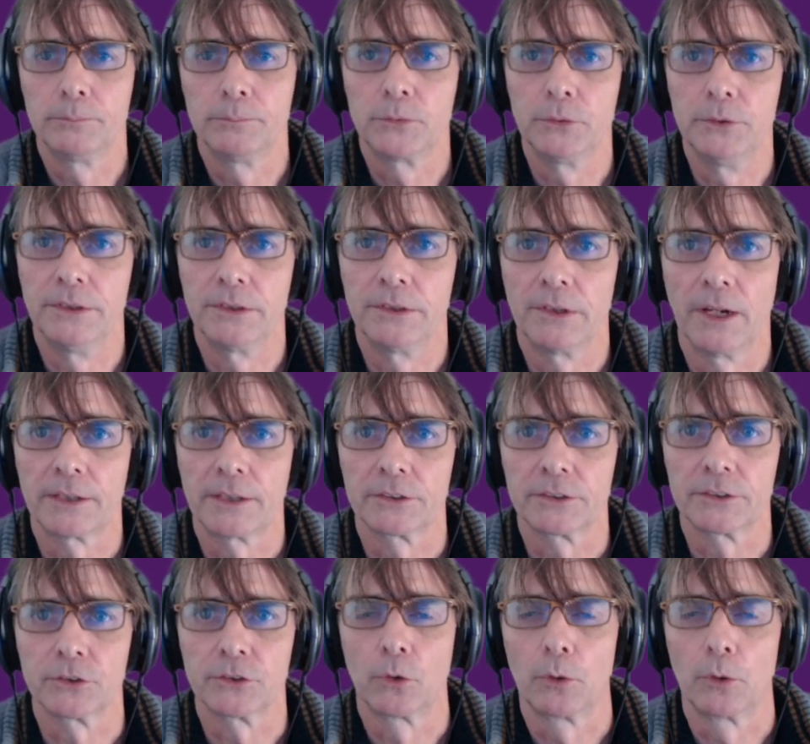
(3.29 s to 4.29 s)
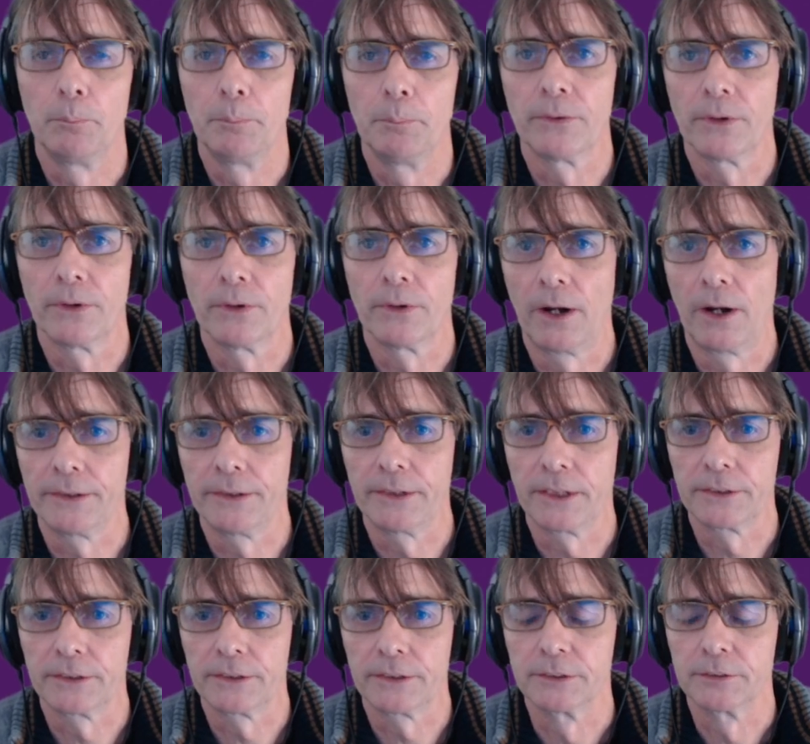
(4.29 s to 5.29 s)
to this lecture on computer
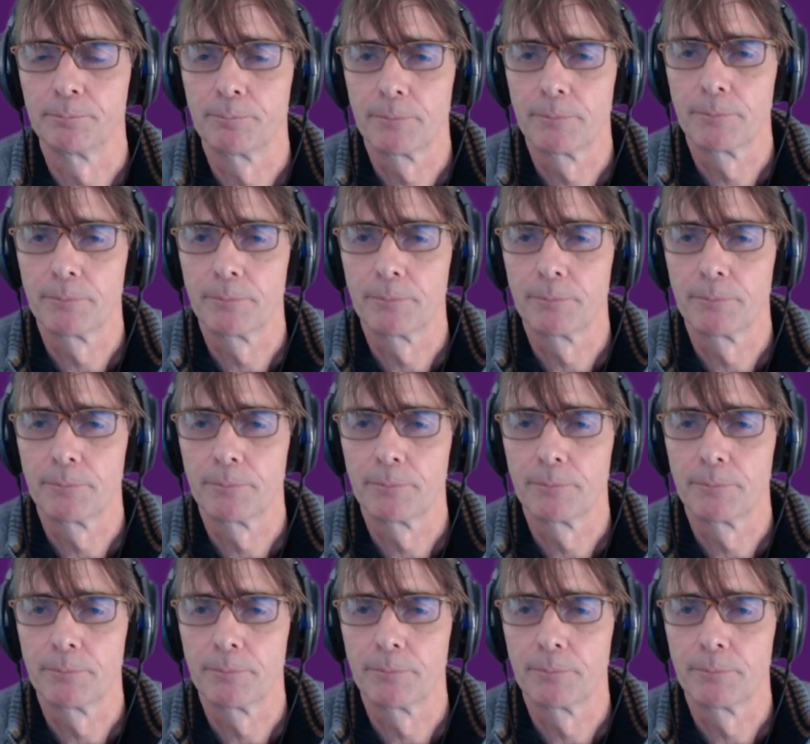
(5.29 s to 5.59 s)
architecture.